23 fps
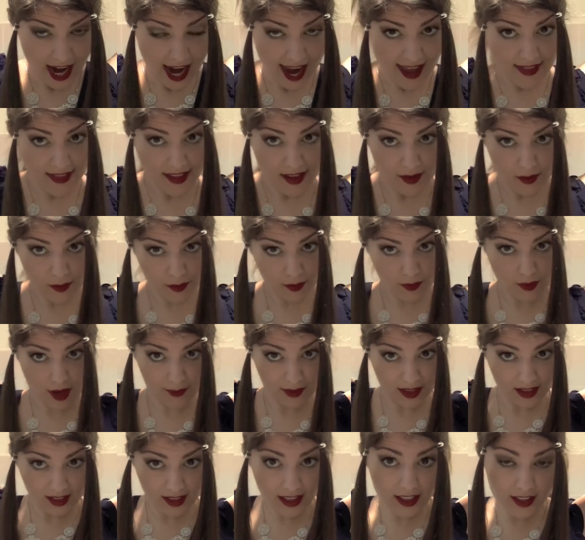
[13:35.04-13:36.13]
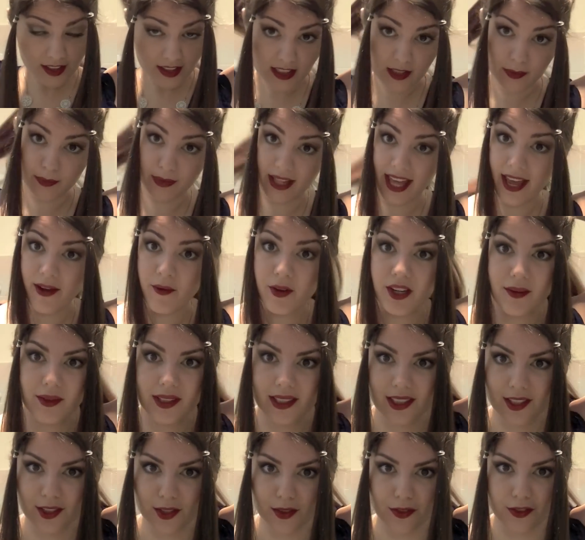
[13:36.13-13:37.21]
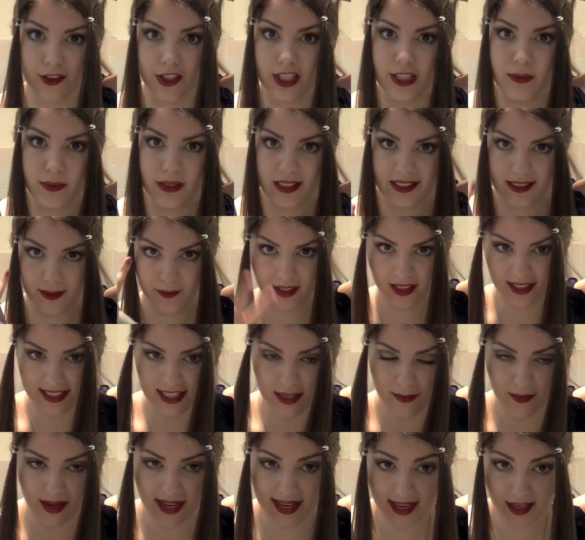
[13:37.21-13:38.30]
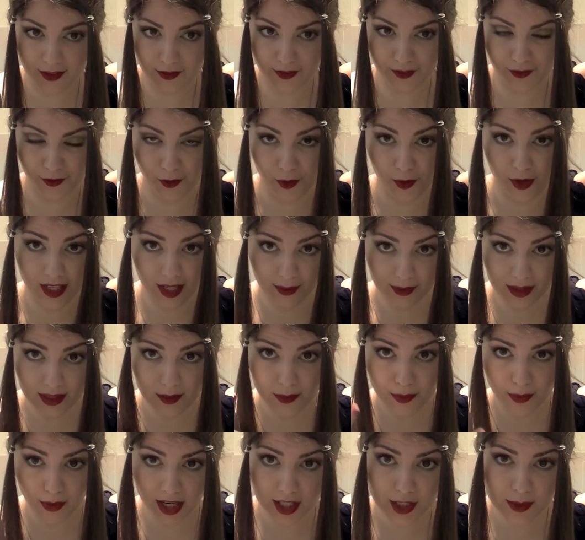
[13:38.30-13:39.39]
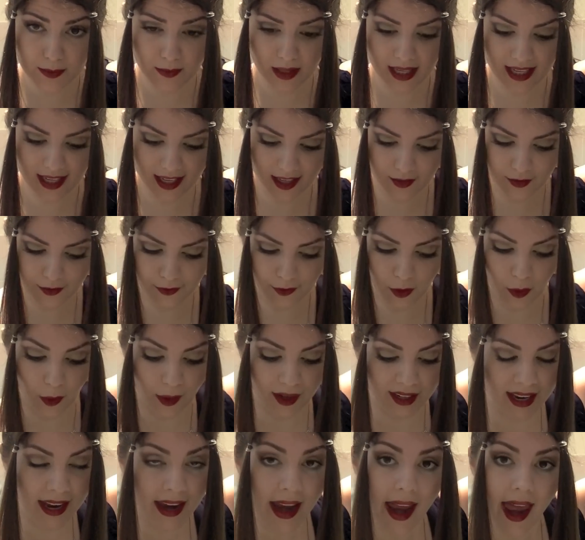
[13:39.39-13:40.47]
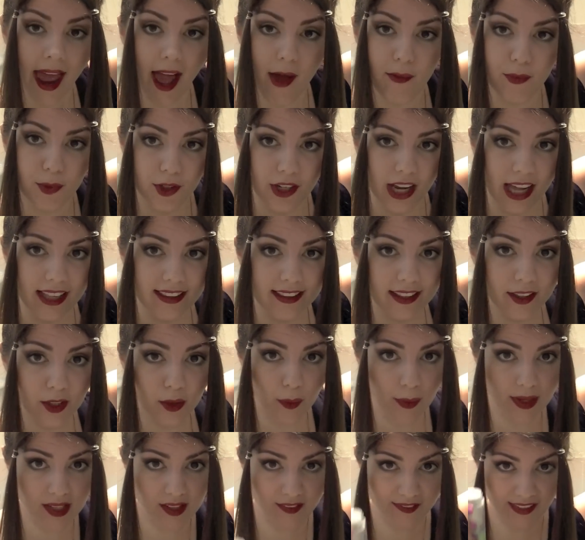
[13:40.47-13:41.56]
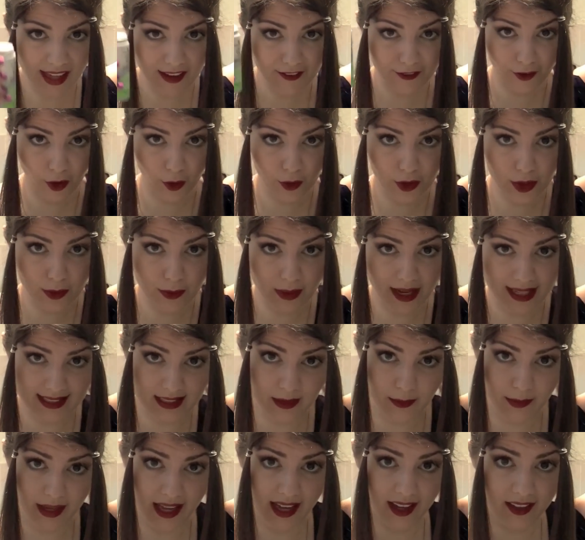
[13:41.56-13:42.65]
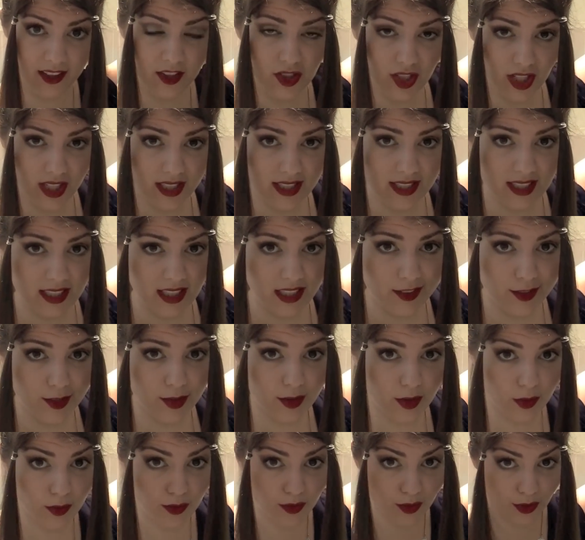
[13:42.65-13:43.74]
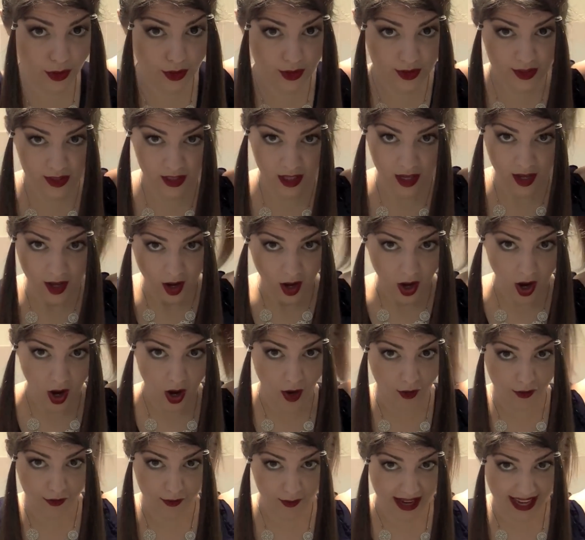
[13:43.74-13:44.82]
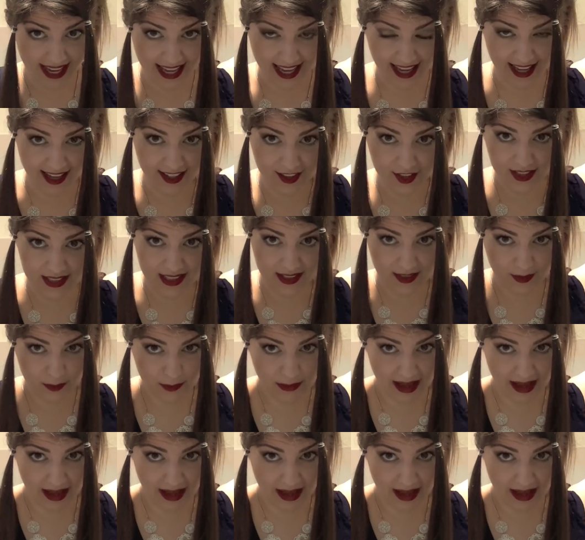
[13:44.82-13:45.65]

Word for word: And then I'm going to actually explain what I'm going to do first because I'm going to tip my head forward. I'm going to brush my head forward and put a little bit of that volumizing powder just into the roots of my hair just at the